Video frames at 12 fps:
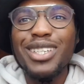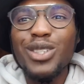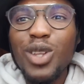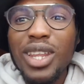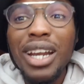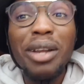
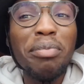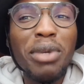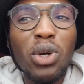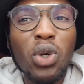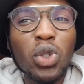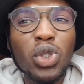So the rugby
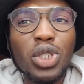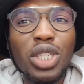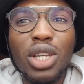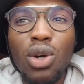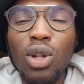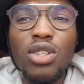coach
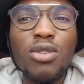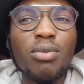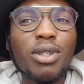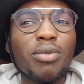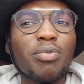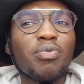calls
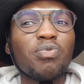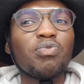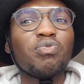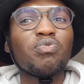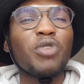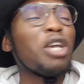me,
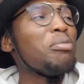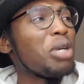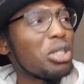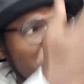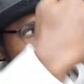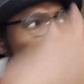"Hey
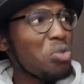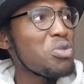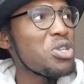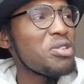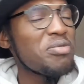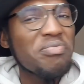man, call
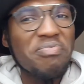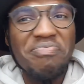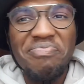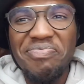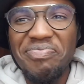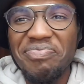me."
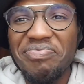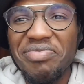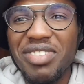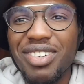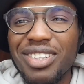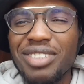
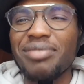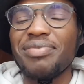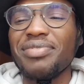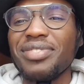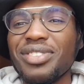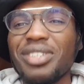Yeah.
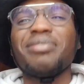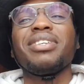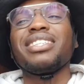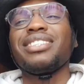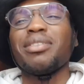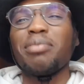So I'm
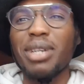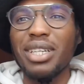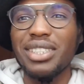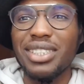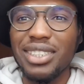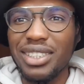like
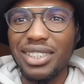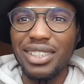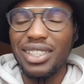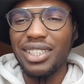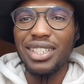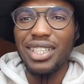surprised.
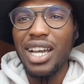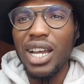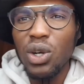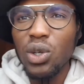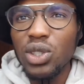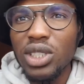
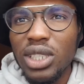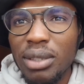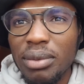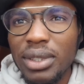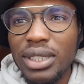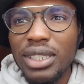I go to
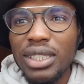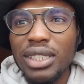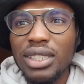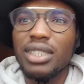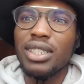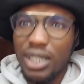him, like say,
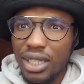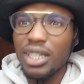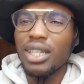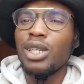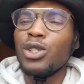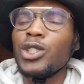
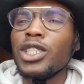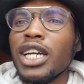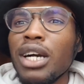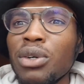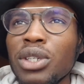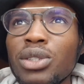"Hello, sir,
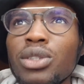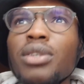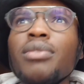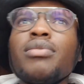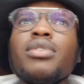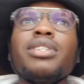how are you?"
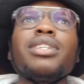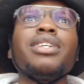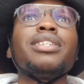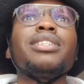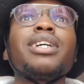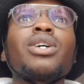
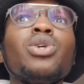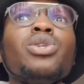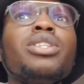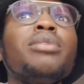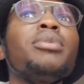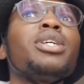He's like, "Who
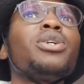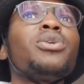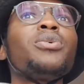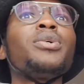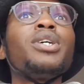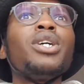the meal?
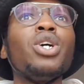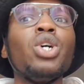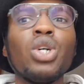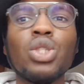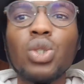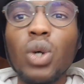
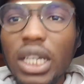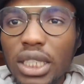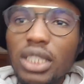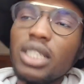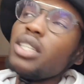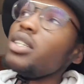So I
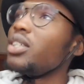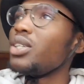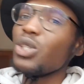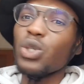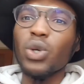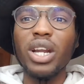
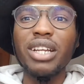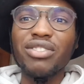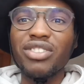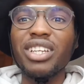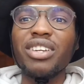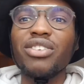see you run
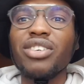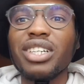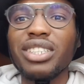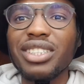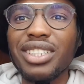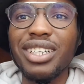very
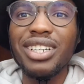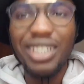fast.